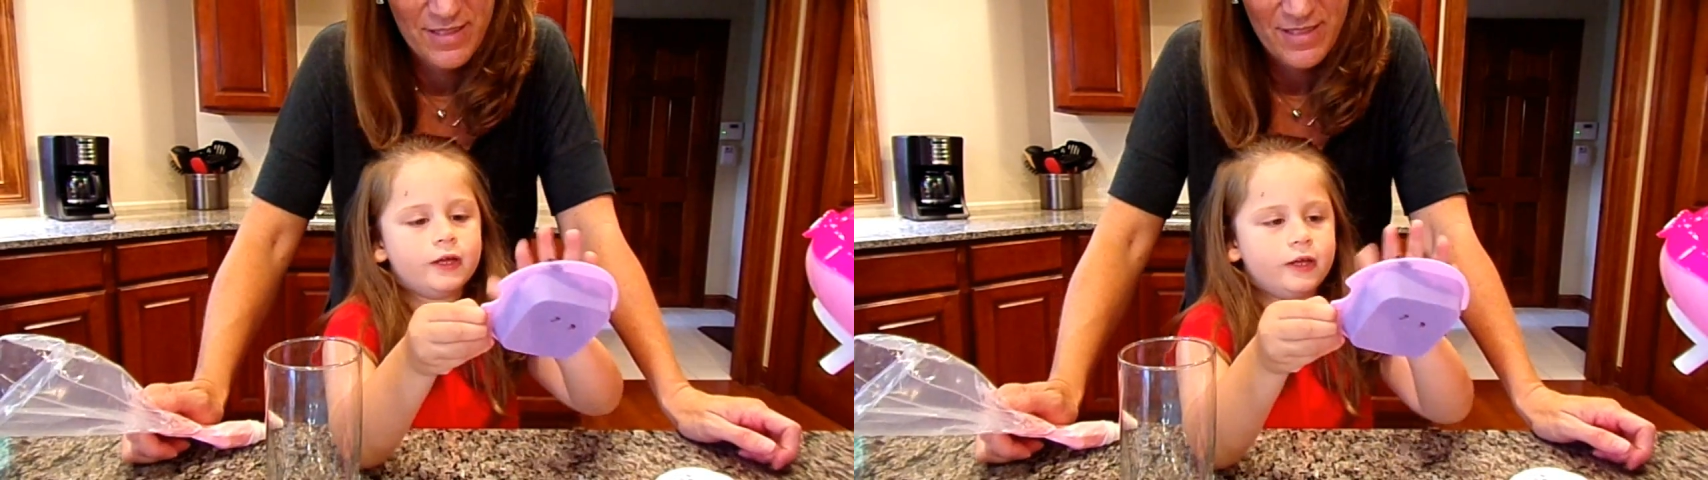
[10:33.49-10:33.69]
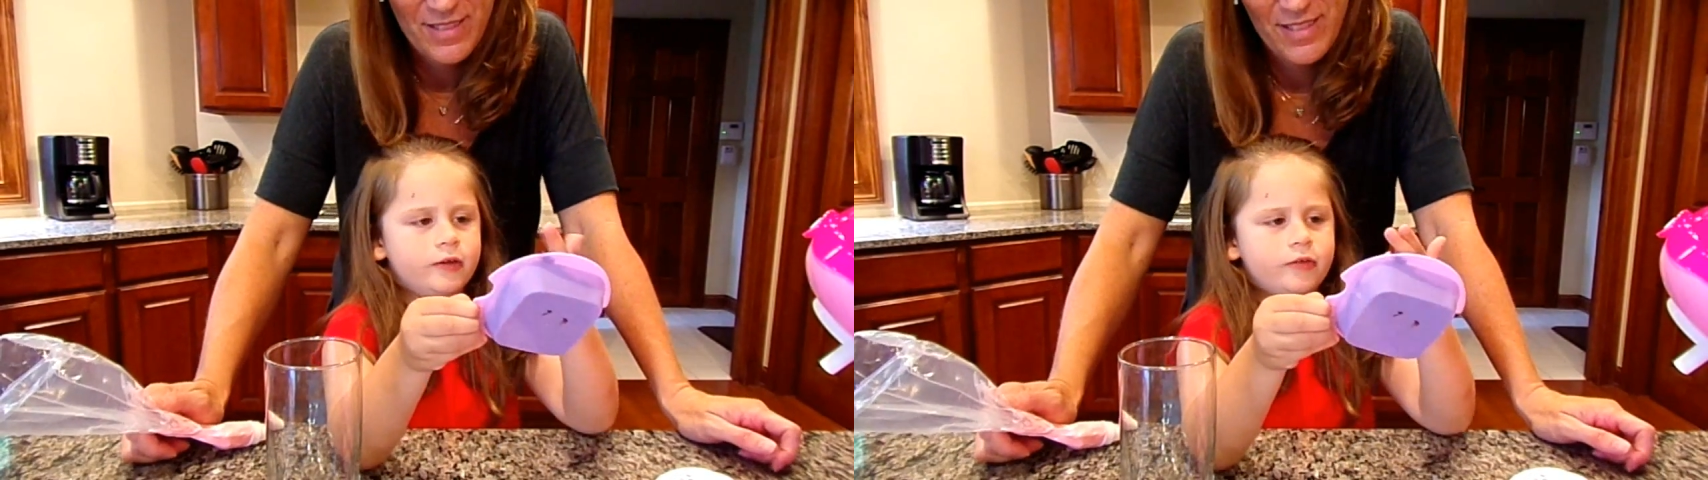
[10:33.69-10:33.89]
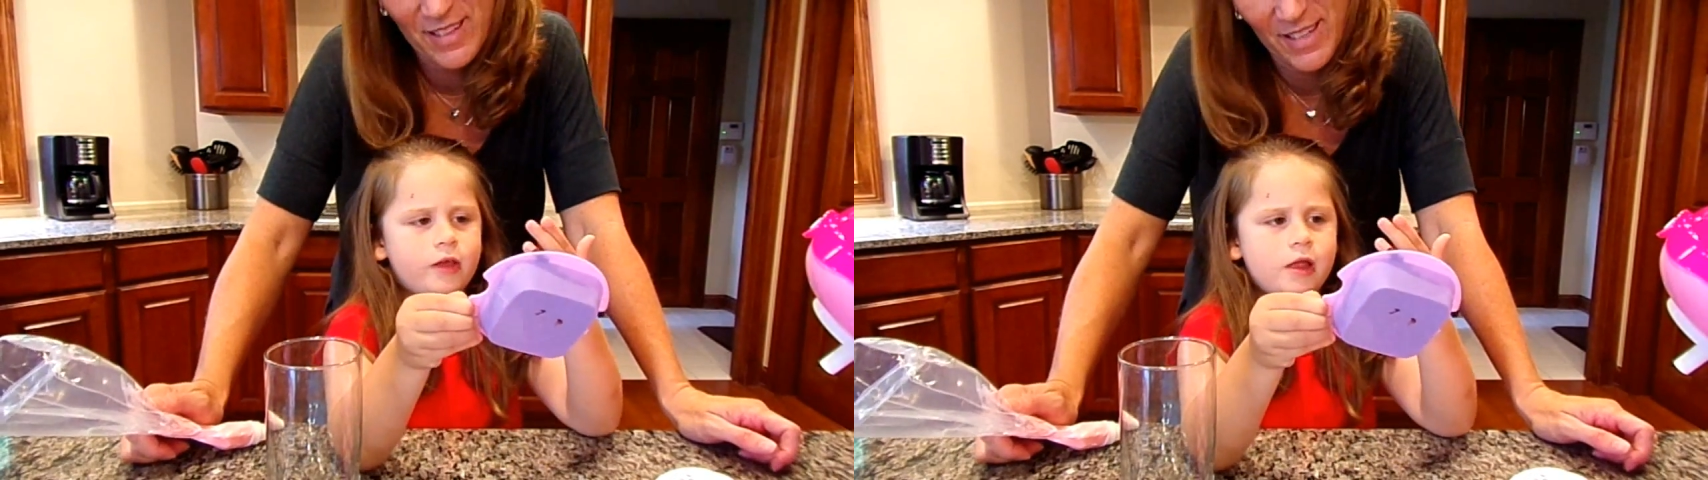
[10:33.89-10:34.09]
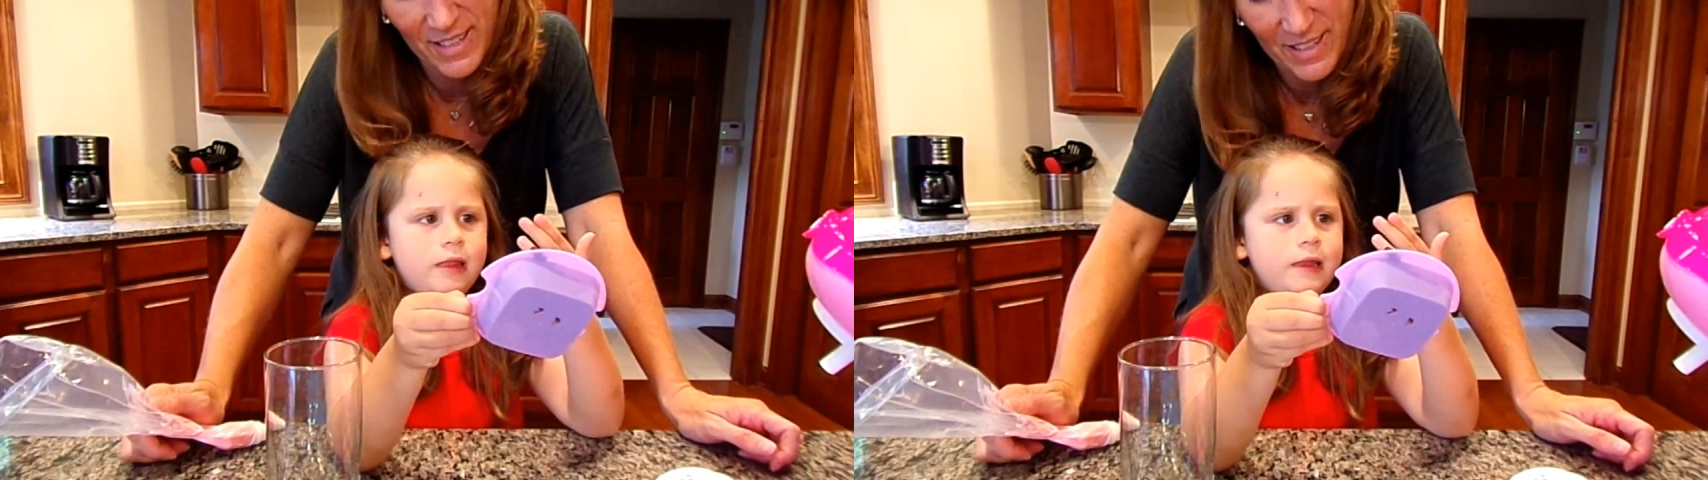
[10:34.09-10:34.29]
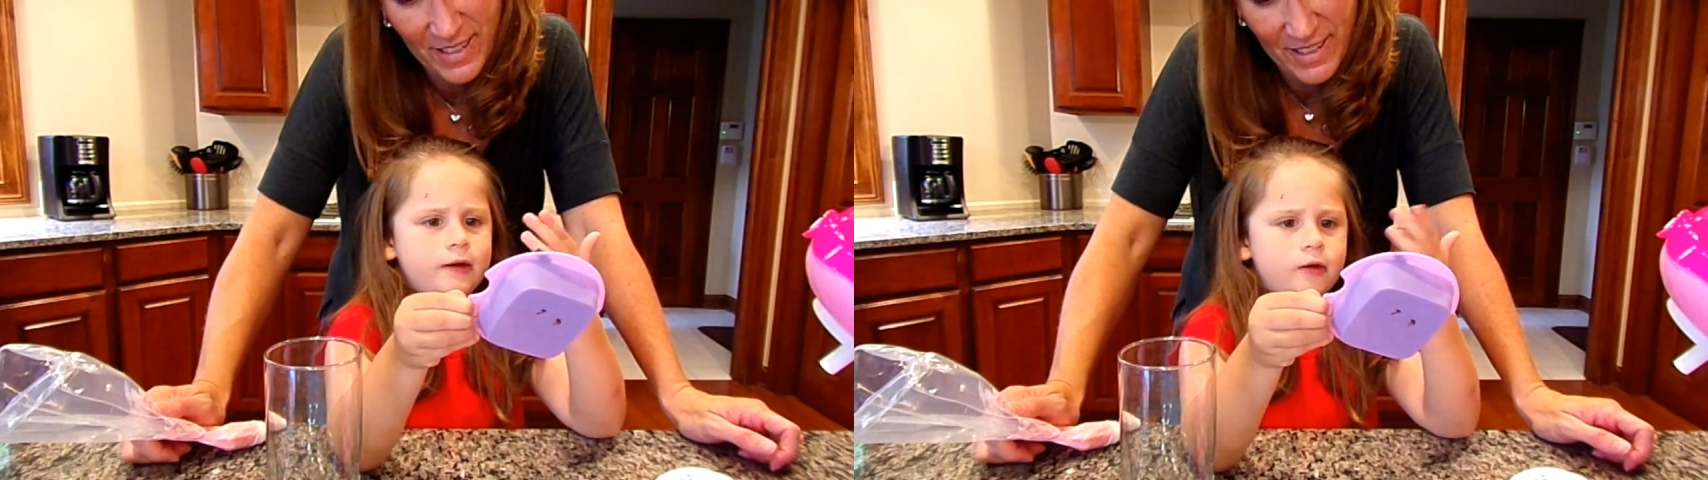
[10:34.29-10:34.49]
is a
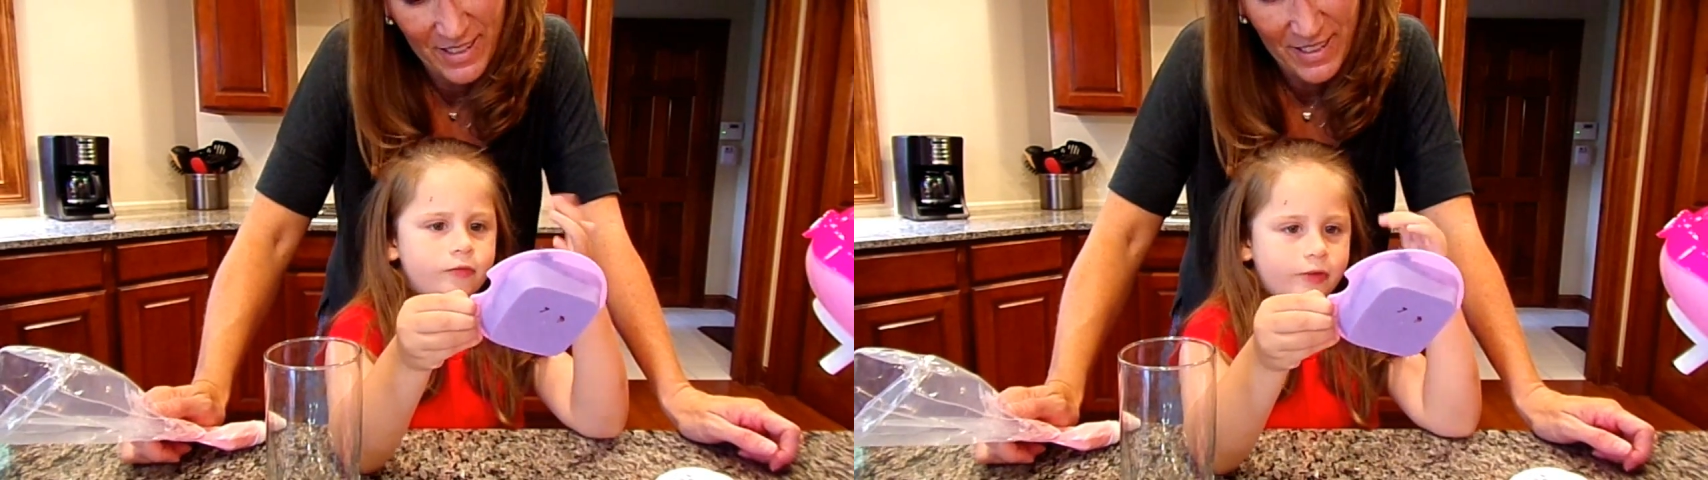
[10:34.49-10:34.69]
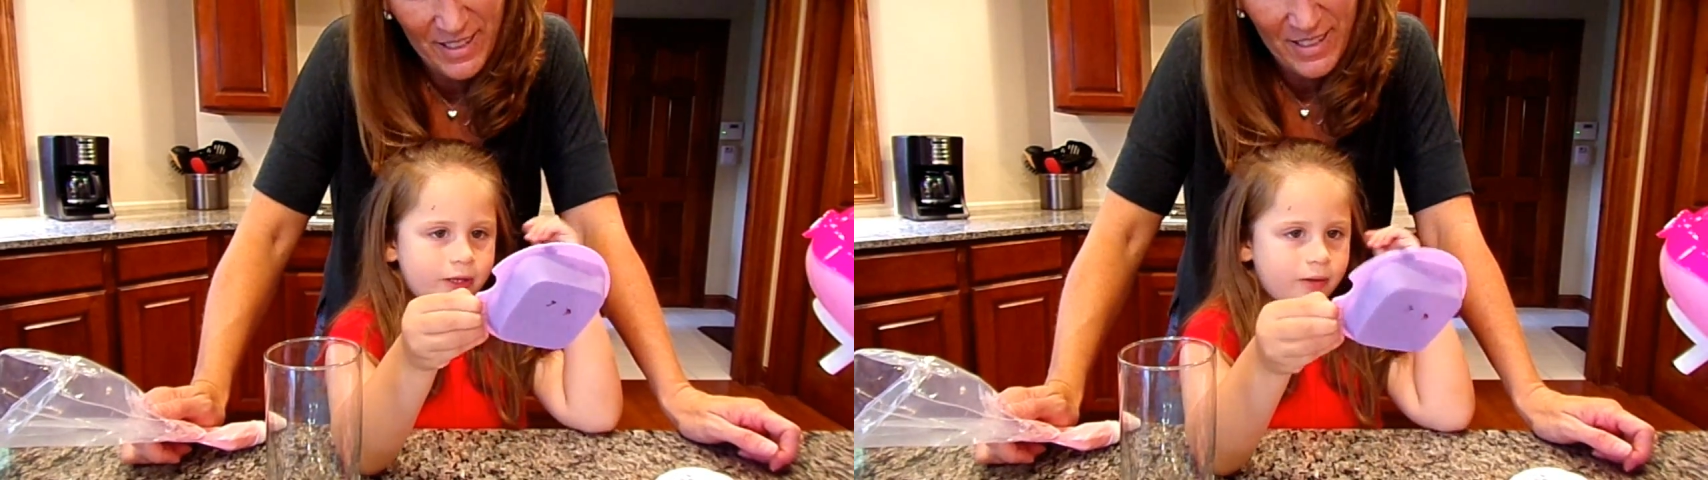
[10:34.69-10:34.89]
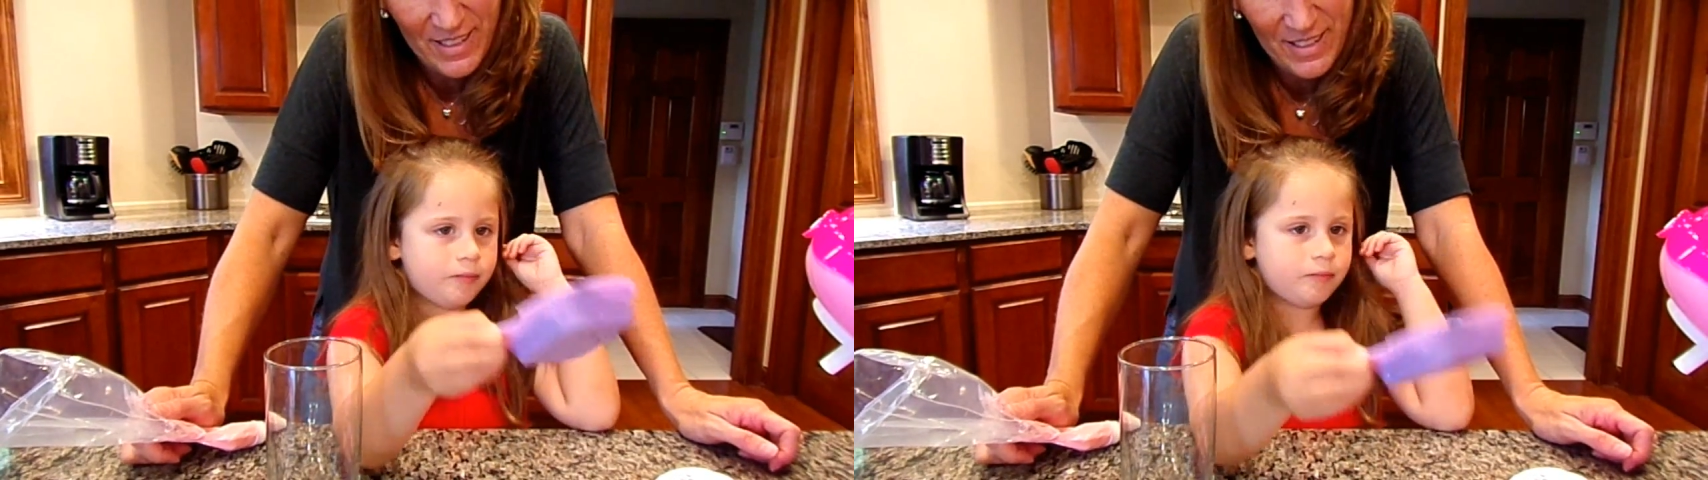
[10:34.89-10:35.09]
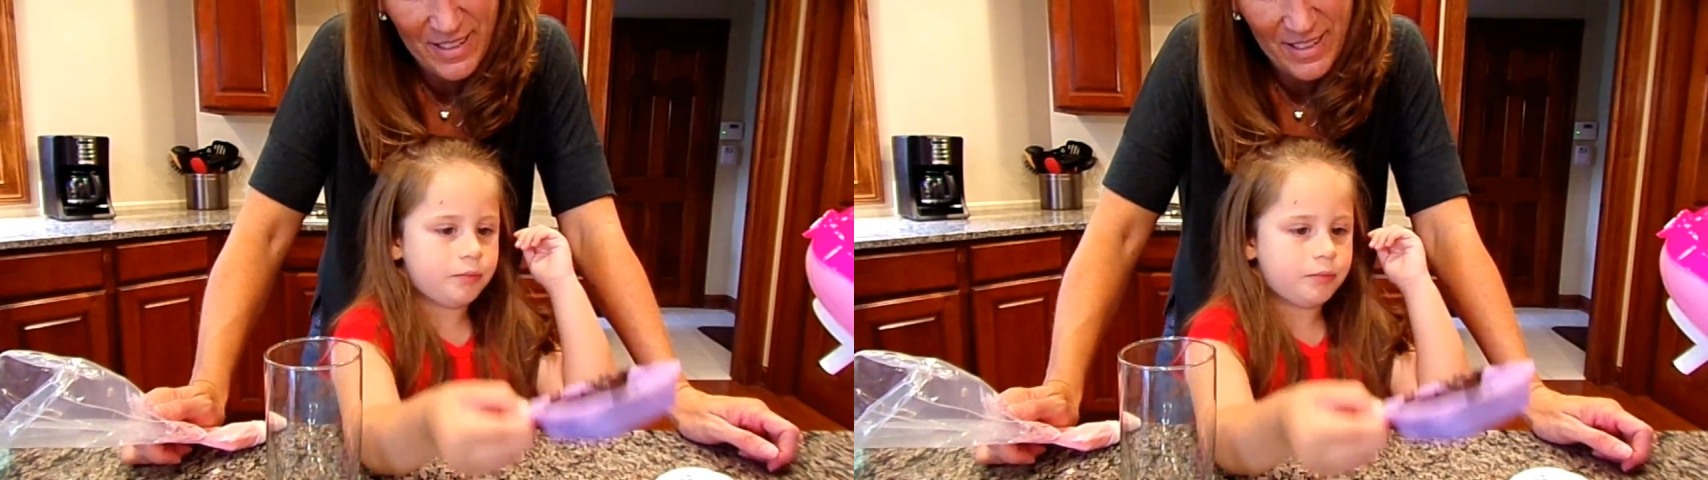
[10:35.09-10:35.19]
little damp.